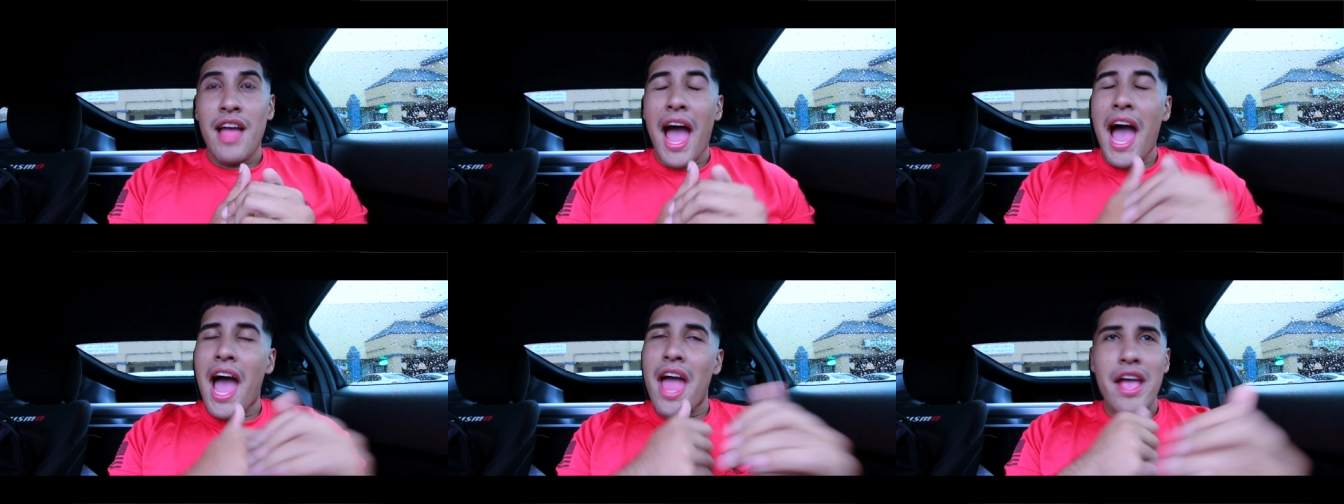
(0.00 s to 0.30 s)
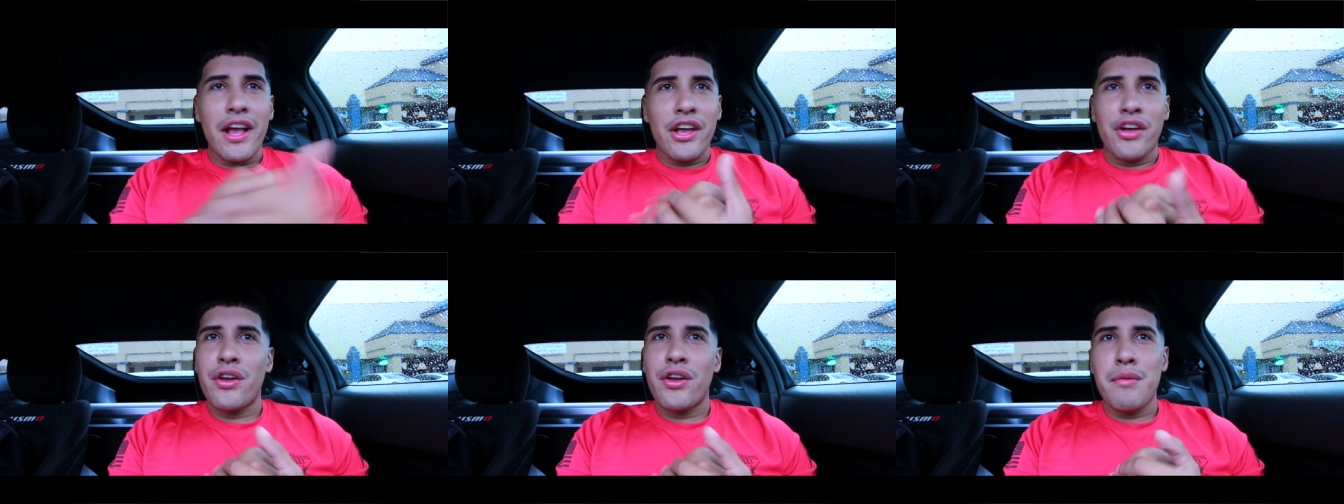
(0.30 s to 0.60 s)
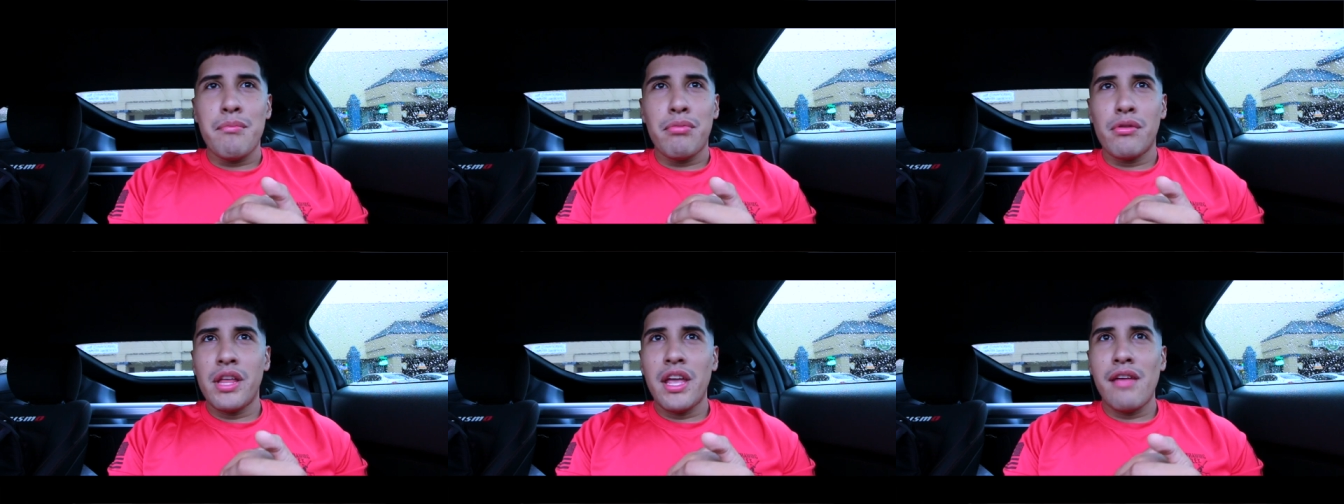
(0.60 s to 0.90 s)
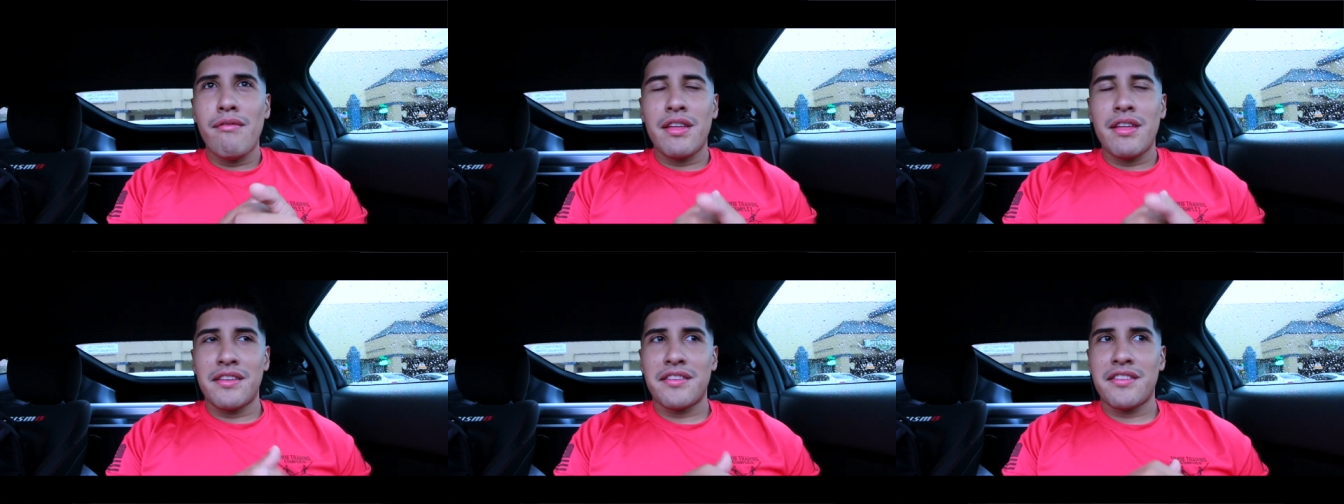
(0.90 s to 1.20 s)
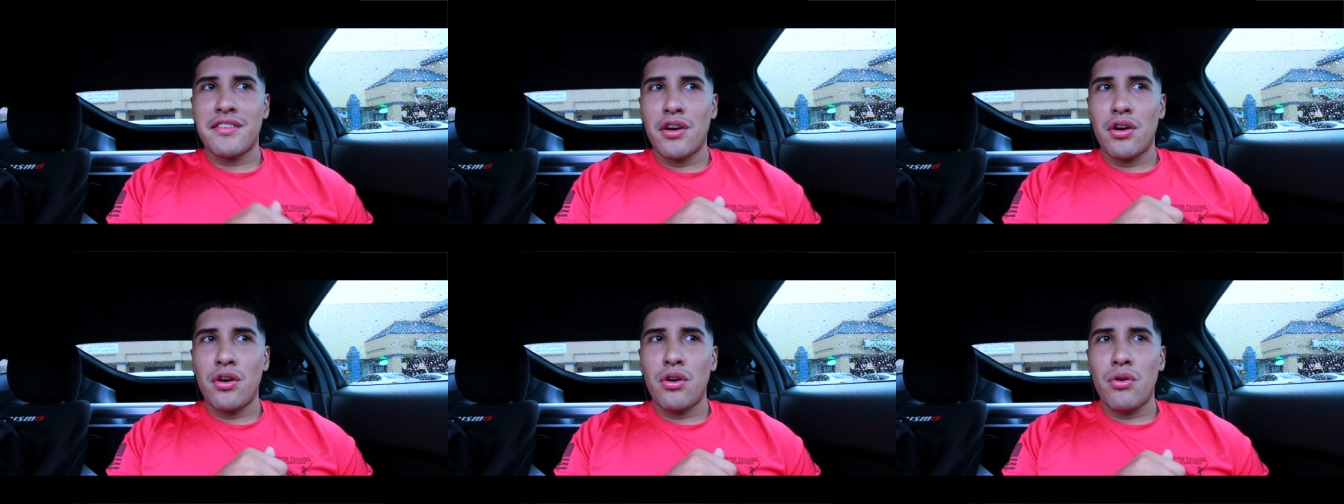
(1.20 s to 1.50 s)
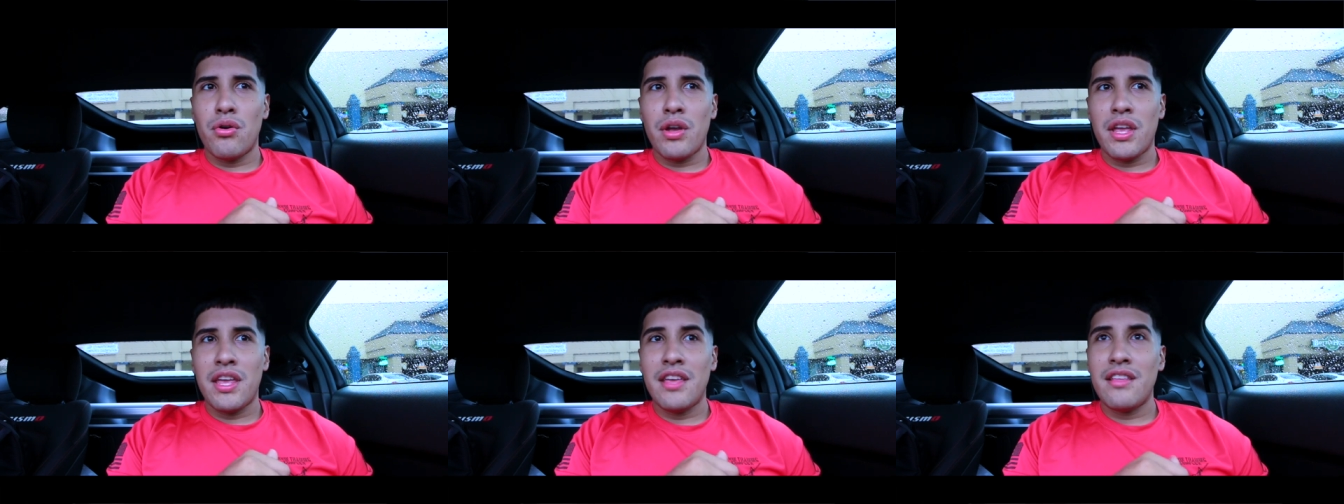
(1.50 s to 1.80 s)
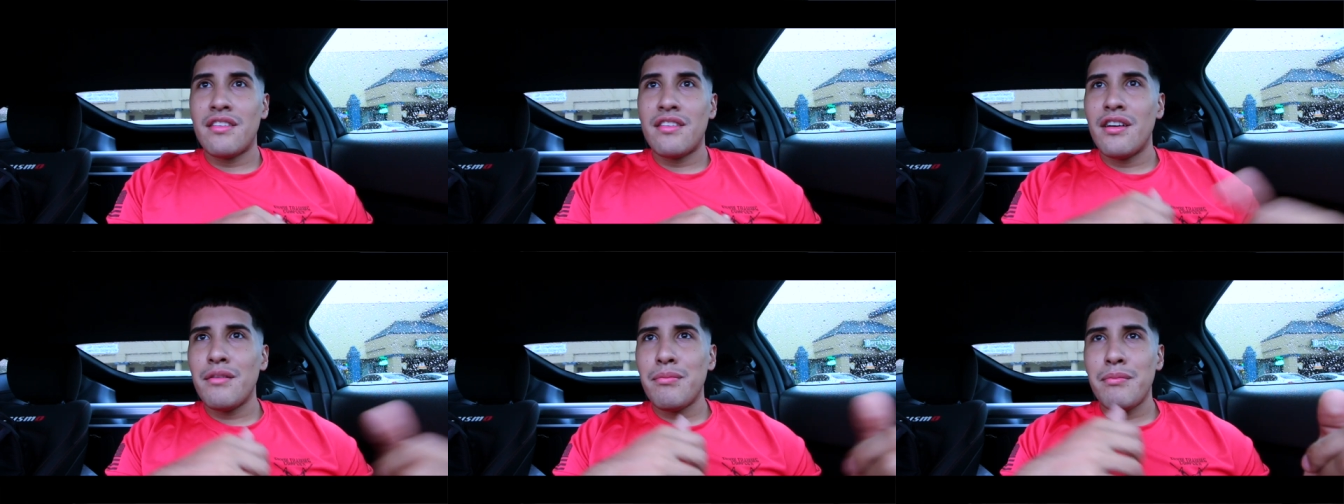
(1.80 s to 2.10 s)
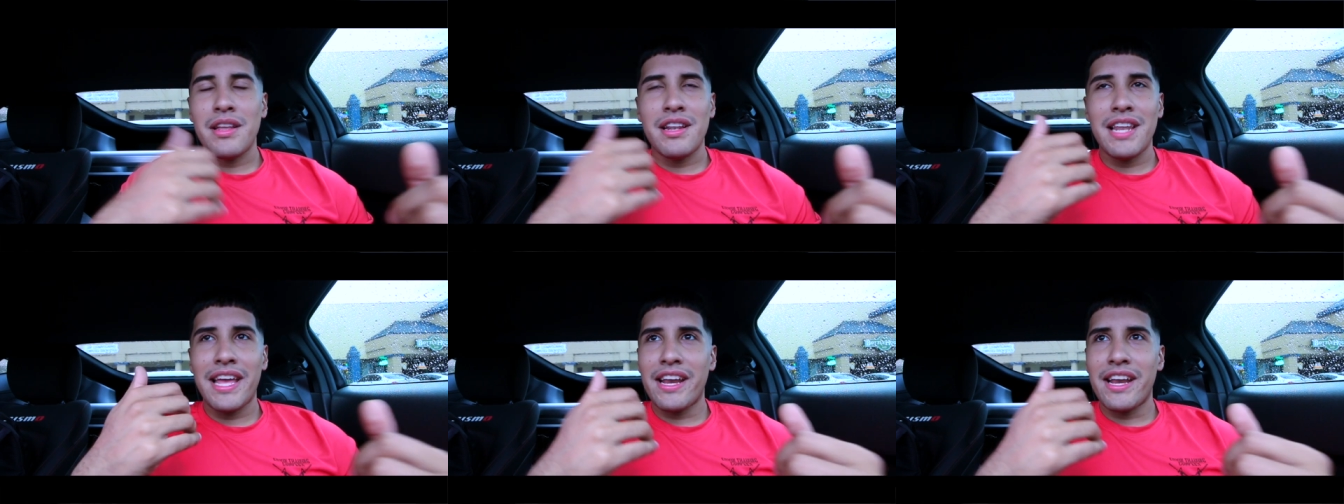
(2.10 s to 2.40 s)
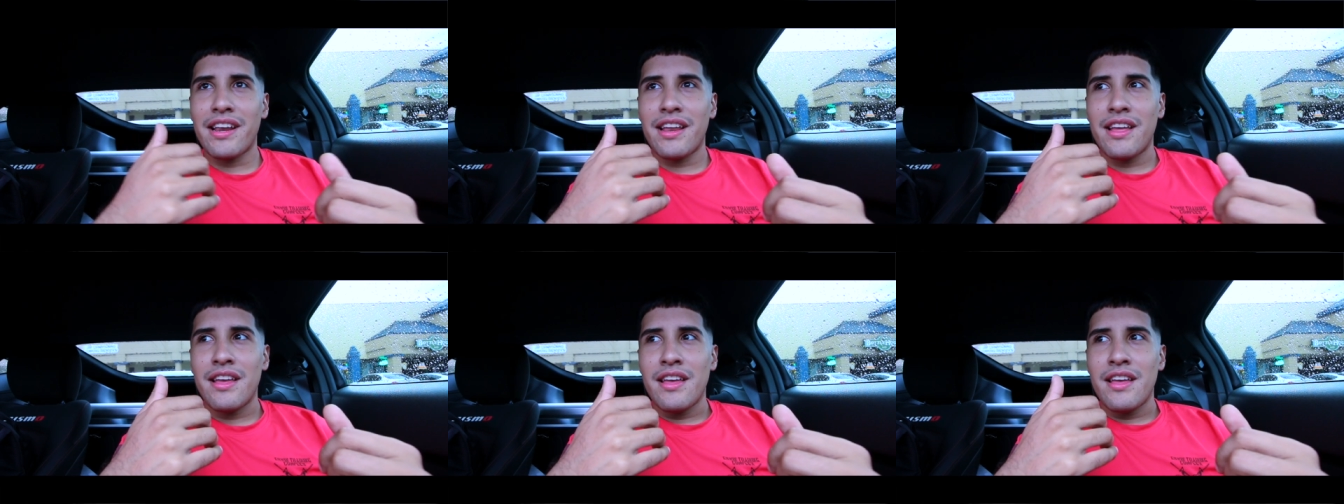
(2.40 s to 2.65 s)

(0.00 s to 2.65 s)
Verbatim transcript: I couldn't believe it. So he took like